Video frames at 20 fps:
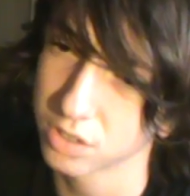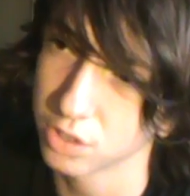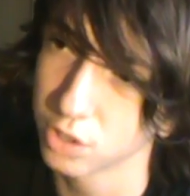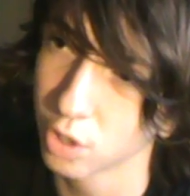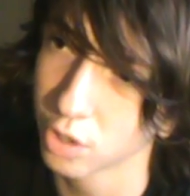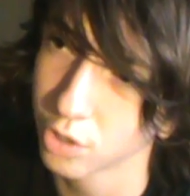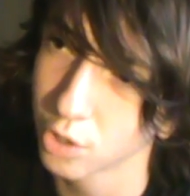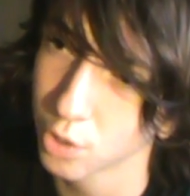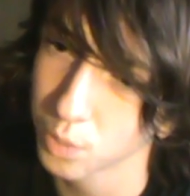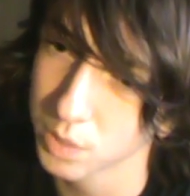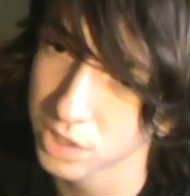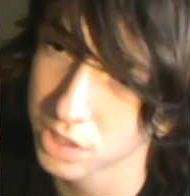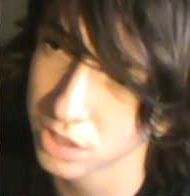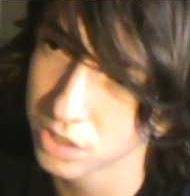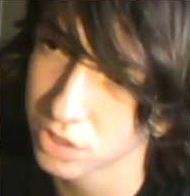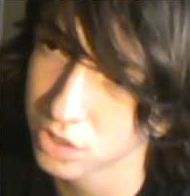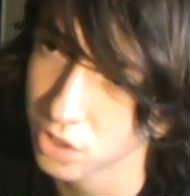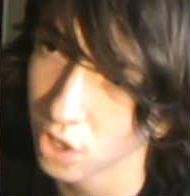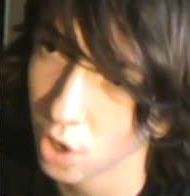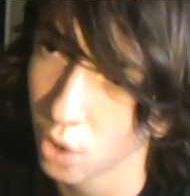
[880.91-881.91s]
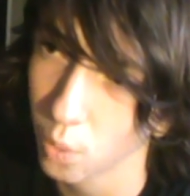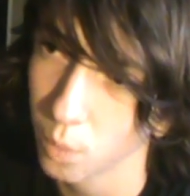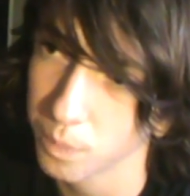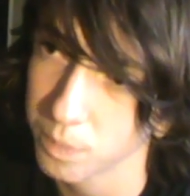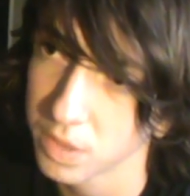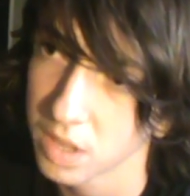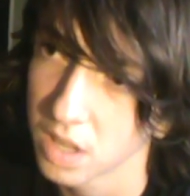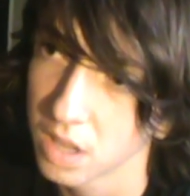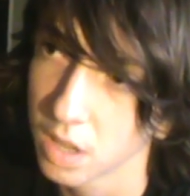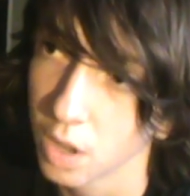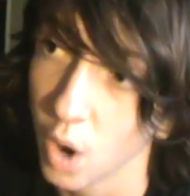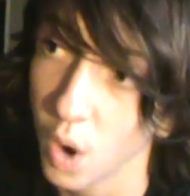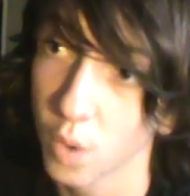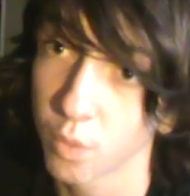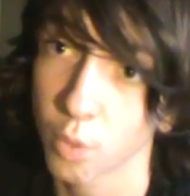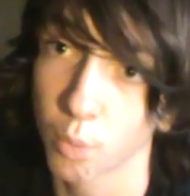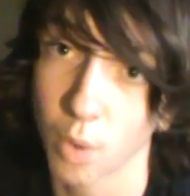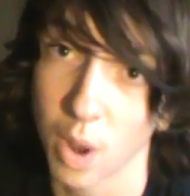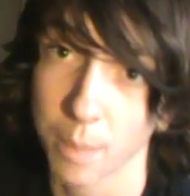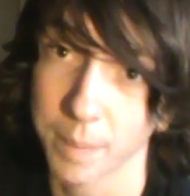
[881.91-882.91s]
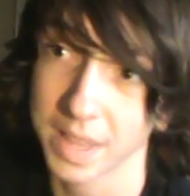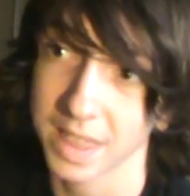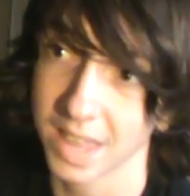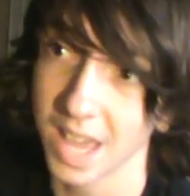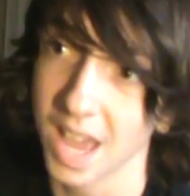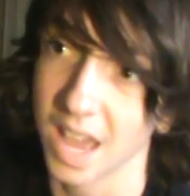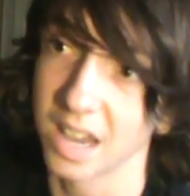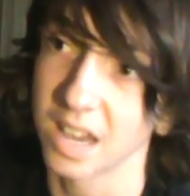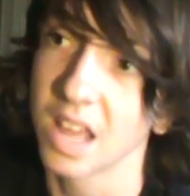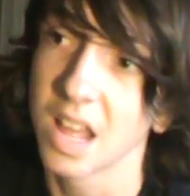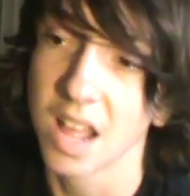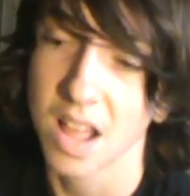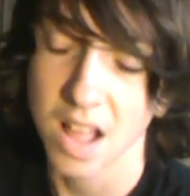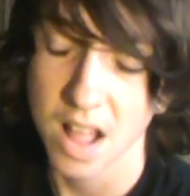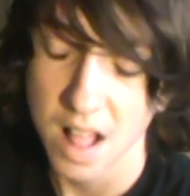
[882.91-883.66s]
Uncharted 2 is just so overwhelming then.